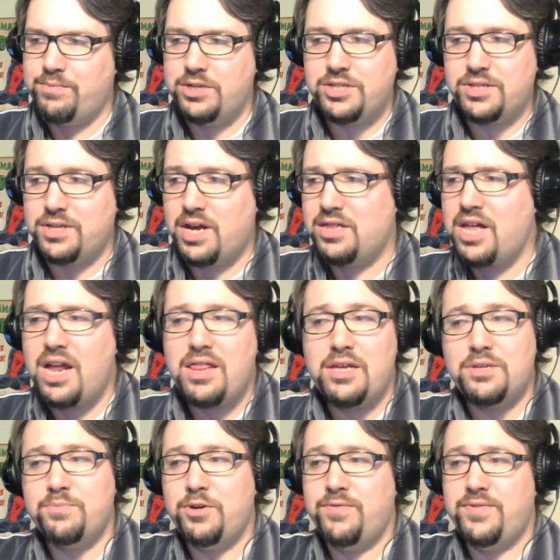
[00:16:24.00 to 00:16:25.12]
which a lot of
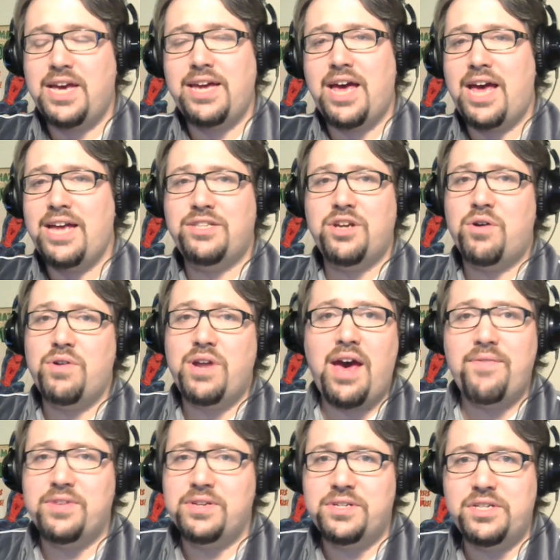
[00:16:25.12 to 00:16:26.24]
these movies, I, I don't
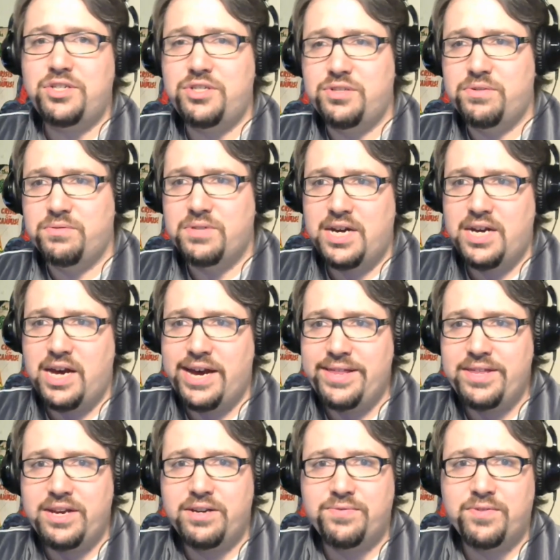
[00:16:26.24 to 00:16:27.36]
have this issue. I, I
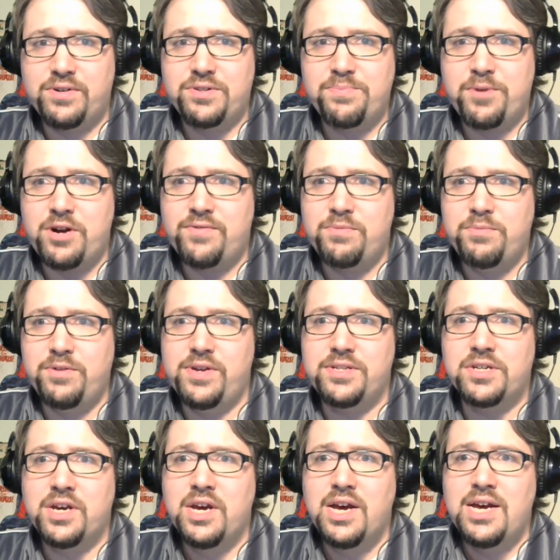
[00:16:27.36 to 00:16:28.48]
think as far as the Marvel
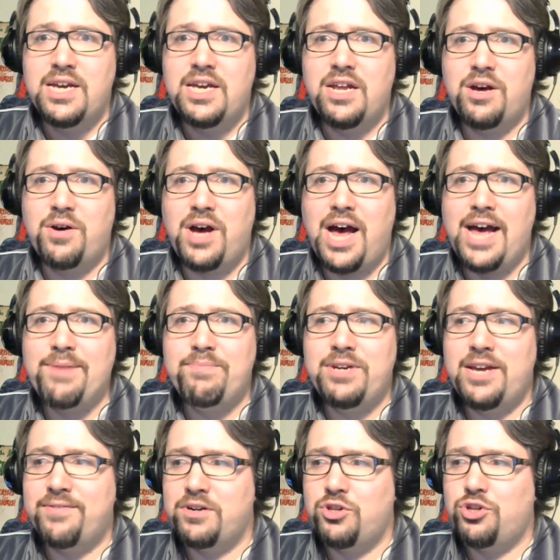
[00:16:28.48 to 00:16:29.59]
movies, you know, I'm
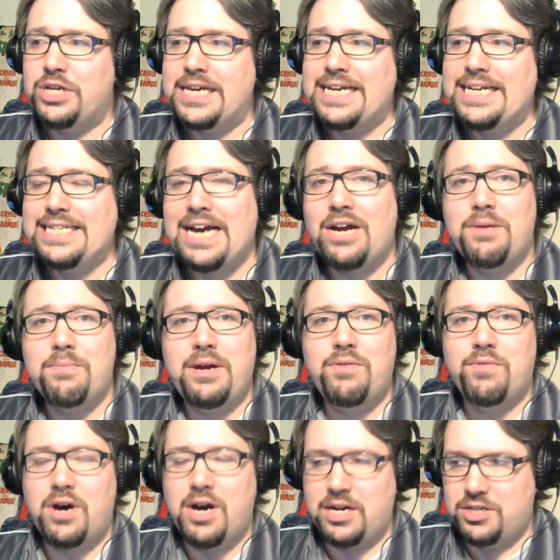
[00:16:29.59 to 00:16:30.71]
never looking down at my
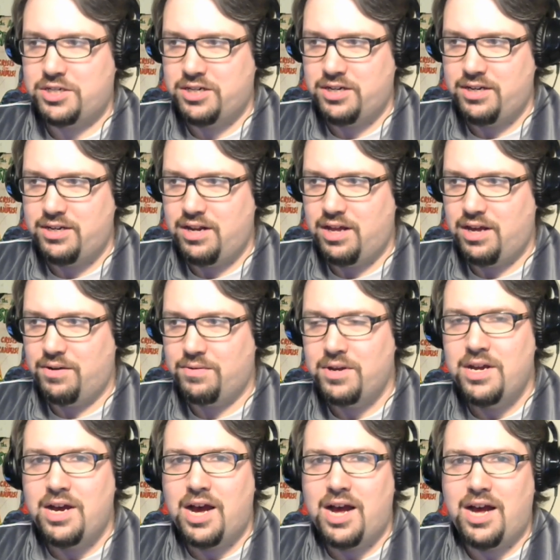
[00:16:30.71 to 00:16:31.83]
watch. You know,
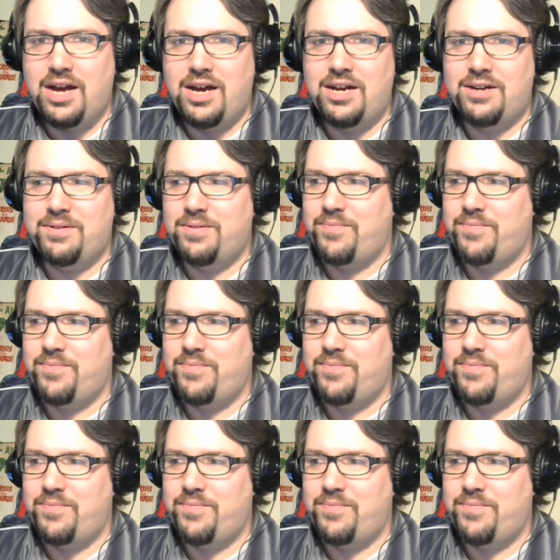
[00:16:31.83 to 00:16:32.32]
uh, it